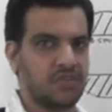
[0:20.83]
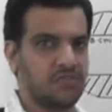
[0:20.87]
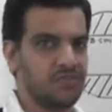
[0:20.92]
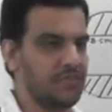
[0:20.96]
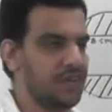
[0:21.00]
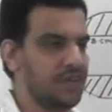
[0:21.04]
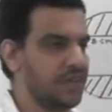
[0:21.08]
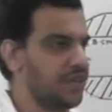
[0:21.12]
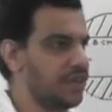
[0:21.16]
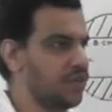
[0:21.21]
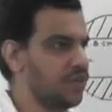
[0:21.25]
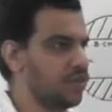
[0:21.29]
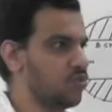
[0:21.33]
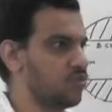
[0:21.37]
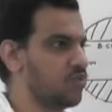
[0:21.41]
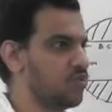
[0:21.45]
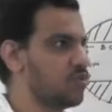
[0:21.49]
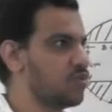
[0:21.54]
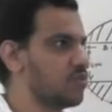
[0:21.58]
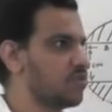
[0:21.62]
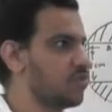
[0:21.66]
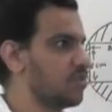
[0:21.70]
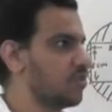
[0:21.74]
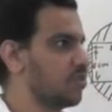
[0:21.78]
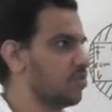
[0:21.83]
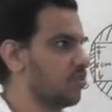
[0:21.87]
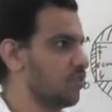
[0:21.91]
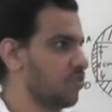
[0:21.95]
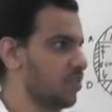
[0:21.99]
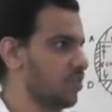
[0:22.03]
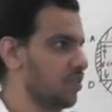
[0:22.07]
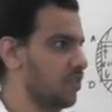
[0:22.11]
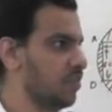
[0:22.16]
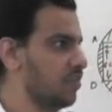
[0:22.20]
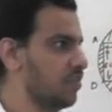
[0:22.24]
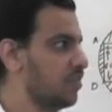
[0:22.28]
windows.
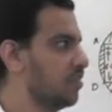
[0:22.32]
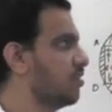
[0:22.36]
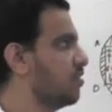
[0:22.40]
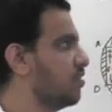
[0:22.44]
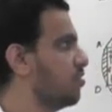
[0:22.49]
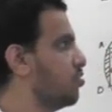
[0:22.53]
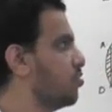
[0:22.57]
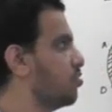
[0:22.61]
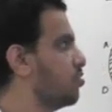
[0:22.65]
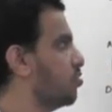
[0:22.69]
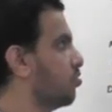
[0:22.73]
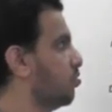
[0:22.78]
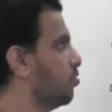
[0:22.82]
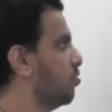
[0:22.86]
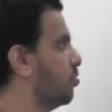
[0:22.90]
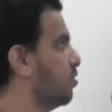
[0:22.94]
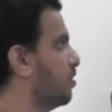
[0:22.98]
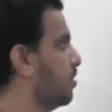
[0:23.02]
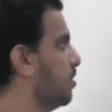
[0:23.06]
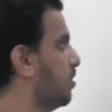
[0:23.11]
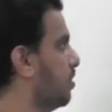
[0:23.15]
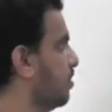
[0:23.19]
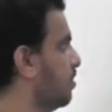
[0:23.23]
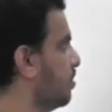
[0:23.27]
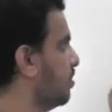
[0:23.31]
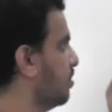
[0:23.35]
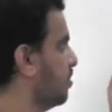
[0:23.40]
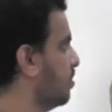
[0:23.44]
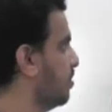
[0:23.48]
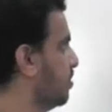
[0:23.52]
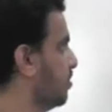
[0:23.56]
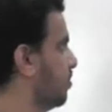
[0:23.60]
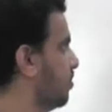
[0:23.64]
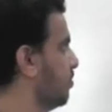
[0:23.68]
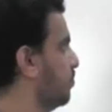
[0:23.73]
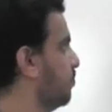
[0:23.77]
Okay, so here
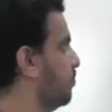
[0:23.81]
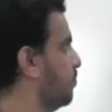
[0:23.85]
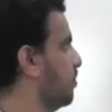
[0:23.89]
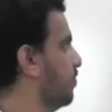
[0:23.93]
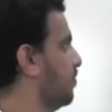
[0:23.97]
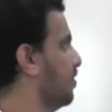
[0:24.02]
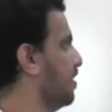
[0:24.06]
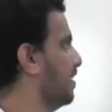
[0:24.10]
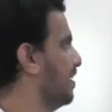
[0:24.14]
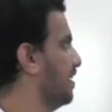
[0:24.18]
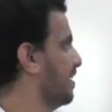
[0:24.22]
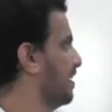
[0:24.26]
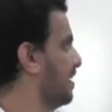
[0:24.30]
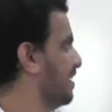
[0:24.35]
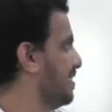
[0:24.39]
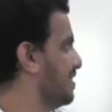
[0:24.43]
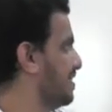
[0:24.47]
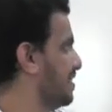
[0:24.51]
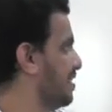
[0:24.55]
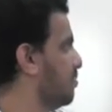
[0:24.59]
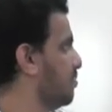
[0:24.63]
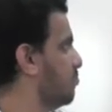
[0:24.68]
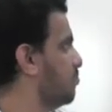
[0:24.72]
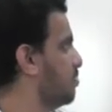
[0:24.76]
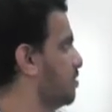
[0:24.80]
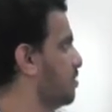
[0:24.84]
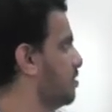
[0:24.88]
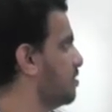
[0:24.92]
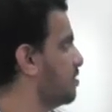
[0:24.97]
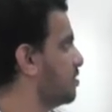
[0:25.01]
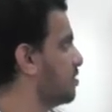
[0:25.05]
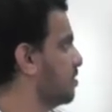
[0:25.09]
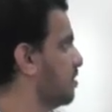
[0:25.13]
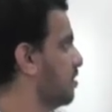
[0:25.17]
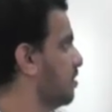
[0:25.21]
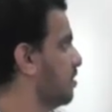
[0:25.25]
we will take
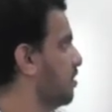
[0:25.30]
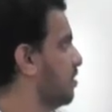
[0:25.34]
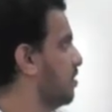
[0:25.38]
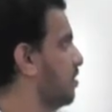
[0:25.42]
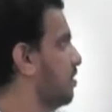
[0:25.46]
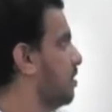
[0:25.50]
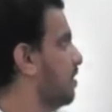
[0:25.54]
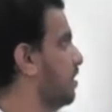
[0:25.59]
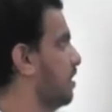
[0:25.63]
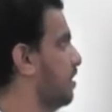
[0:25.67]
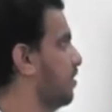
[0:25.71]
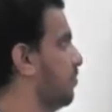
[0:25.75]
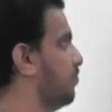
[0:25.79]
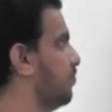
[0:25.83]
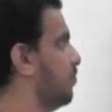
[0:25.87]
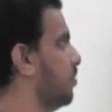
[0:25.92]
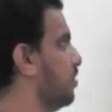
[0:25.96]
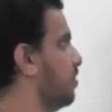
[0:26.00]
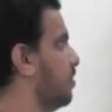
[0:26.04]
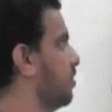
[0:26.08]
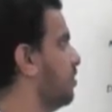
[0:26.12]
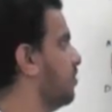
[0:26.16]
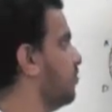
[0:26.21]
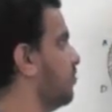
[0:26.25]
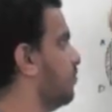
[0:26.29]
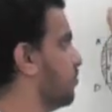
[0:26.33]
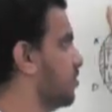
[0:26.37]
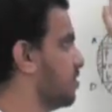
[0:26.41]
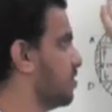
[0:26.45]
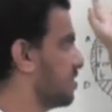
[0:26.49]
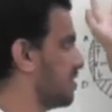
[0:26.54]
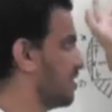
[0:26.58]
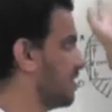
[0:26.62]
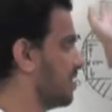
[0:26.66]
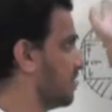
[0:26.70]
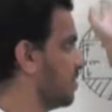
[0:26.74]
examples. In figure,
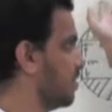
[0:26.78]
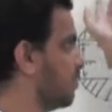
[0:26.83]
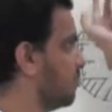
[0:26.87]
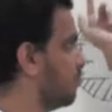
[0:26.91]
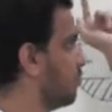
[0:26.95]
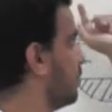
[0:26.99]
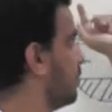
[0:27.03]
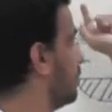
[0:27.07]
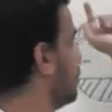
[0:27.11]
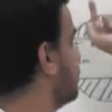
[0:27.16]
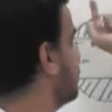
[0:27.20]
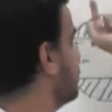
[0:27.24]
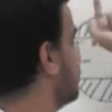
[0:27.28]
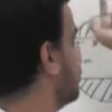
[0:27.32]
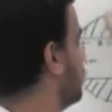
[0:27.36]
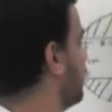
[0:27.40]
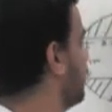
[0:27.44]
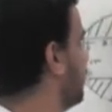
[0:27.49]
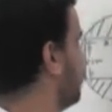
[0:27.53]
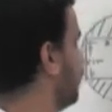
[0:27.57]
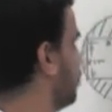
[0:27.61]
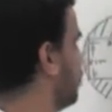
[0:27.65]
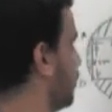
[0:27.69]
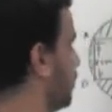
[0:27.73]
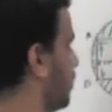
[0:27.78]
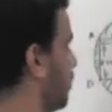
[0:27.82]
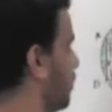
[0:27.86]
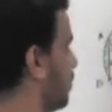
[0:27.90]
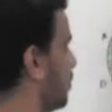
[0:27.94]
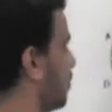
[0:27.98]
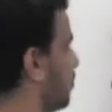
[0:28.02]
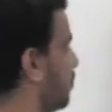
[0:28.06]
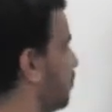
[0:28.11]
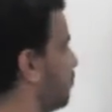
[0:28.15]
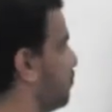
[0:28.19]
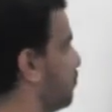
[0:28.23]
first example is in figure,
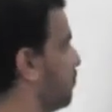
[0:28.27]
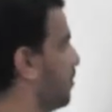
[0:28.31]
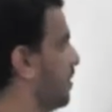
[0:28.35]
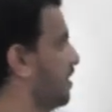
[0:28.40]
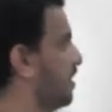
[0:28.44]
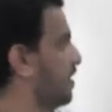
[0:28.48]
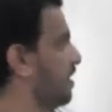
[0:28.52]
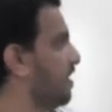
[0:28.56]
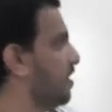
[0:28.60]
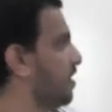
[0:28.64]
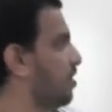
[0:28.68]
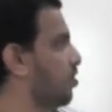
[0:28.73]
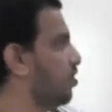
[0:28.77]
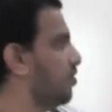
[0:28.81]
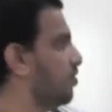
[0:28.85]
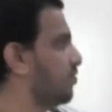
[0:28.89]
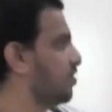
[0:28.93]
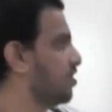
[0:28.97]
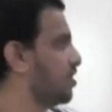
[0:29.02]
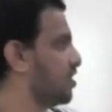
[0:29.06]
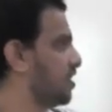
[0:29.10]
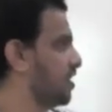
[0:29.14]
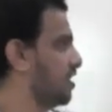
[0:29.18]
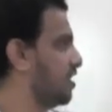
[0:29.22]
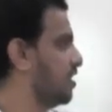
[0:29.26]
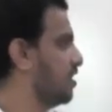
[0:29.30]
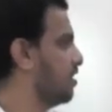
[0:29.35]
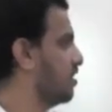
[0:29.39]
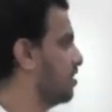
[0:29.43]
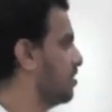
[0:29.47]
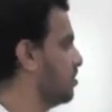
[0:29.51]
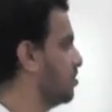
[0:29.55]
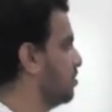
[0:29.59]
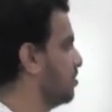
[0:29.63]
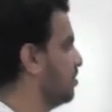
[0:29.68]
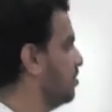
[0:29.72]
find the area of the shaded
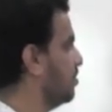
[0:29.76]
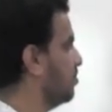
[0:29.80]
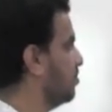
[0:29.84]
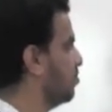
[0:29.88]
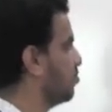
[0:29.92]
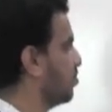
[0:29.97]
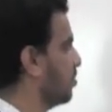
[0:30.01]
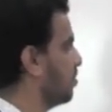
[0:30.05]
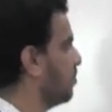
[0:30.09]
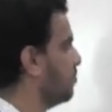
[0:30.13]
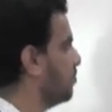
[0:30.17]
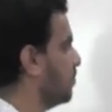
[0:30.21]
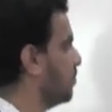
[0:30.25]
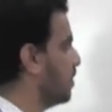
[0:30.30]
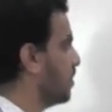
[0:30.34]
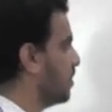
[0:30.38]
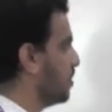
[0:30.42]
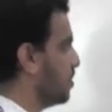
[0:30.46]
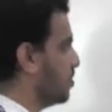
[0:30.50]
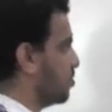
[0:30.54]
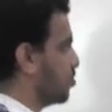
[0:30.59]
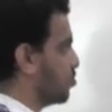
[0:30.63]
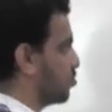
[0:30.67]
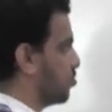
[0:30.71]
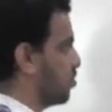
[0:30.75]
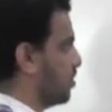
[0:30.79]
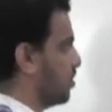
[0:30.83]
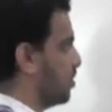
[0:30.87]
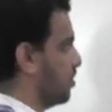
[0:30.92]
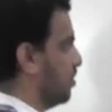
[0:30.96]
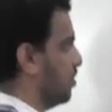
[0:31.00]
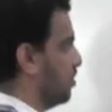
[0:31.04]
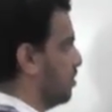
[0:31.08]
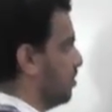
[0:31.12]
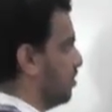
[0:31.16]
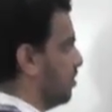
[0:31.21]
region. Okay, so
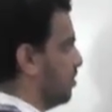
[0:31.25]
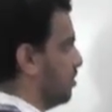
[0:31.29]
here